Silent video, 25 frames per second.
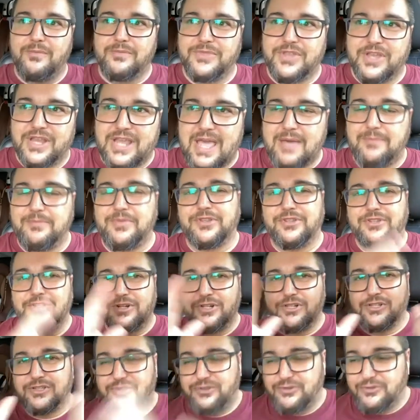the capital
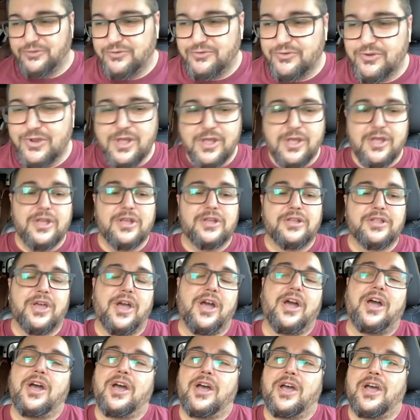to
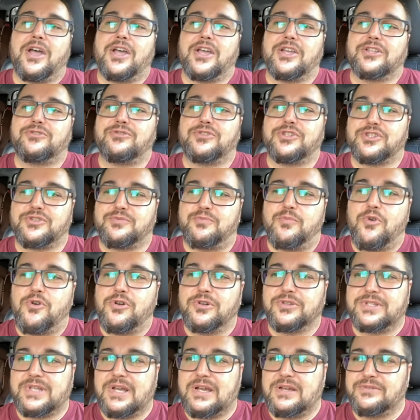the small
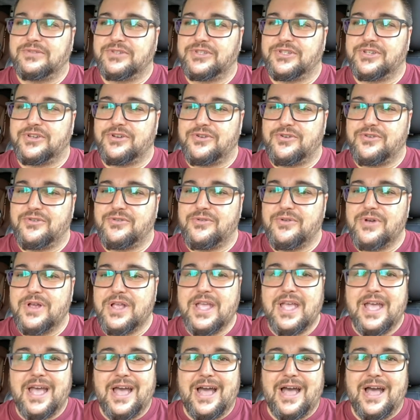town. So
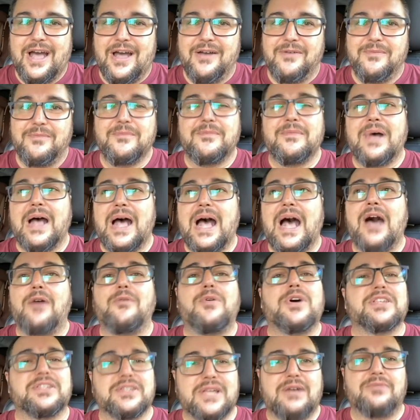I
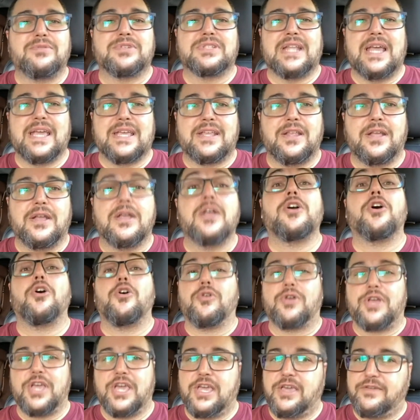was like,
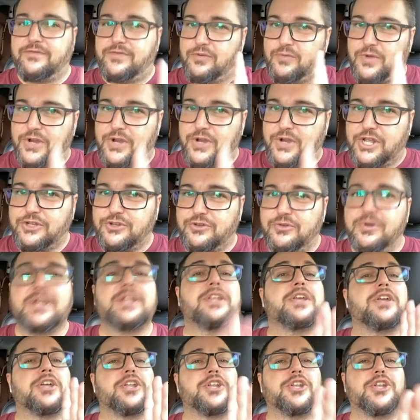okay, if you want to do it,
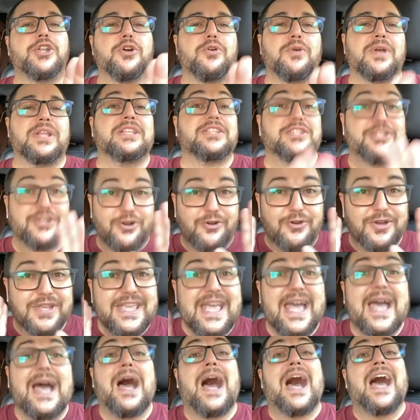do it. So
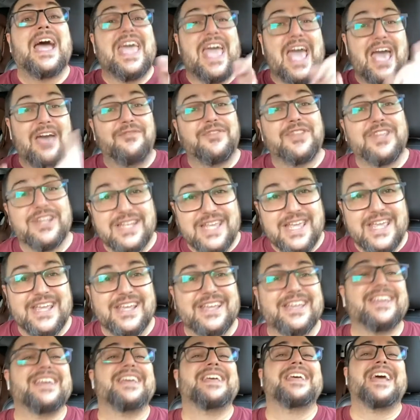yeah, I have the link,
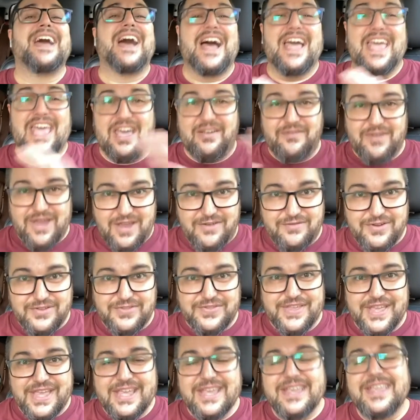I have
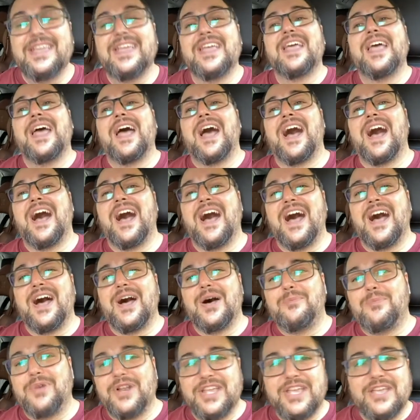everything,
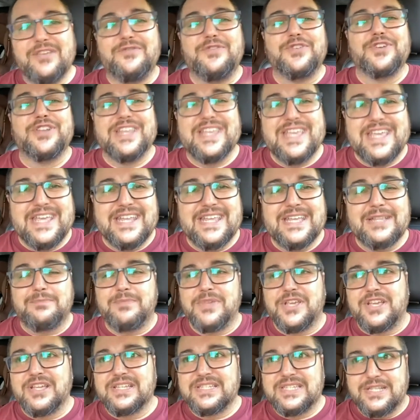but if you need it,
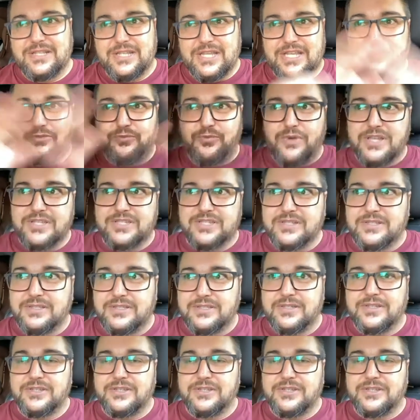because it wasn't